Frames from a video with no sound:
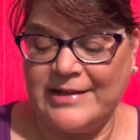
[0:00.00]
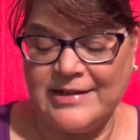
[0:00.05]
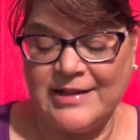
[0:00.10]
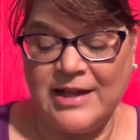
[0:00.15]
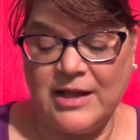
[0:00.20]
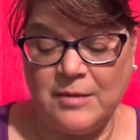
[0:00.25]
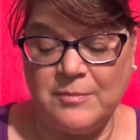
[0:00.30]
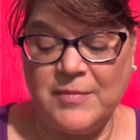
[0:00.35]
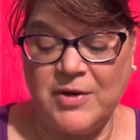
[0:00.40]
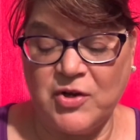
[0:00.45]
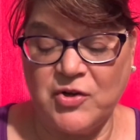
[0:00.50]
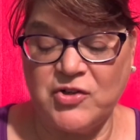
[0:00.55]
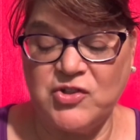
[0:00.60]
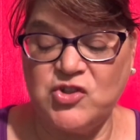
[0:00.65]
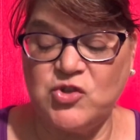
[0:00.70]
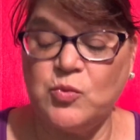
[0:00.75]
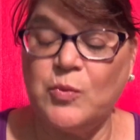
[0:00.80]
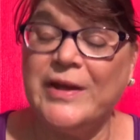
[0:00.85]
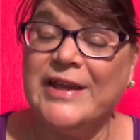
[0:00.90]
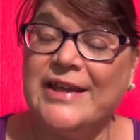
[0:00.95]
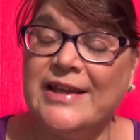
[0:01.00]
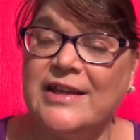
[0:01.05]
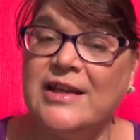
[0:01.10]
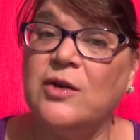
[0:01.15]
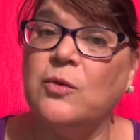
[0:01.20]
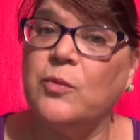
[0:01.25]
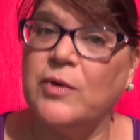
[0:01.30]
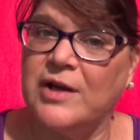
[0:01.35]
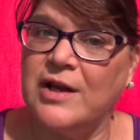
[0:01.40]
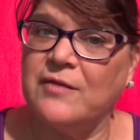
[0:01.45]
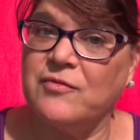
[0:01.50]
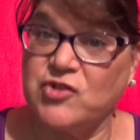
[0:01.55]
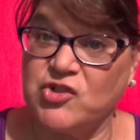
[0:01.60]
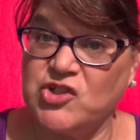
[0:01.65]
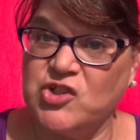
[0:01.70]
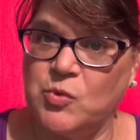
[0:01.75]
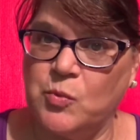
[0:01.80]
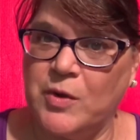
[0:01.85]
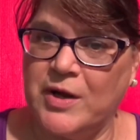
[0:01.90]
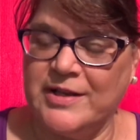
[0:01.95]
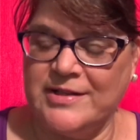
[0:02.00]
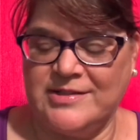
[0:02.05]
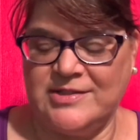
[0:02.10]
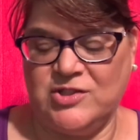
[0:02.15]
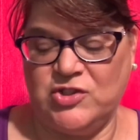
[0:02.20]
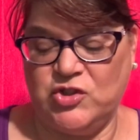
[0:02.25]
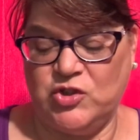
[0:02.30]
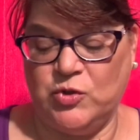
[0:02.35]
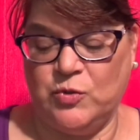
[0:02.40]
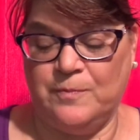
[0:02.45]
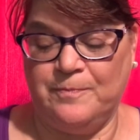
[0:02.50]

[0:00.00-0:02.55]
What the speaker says: let Mary swing in it whenever she wanted to.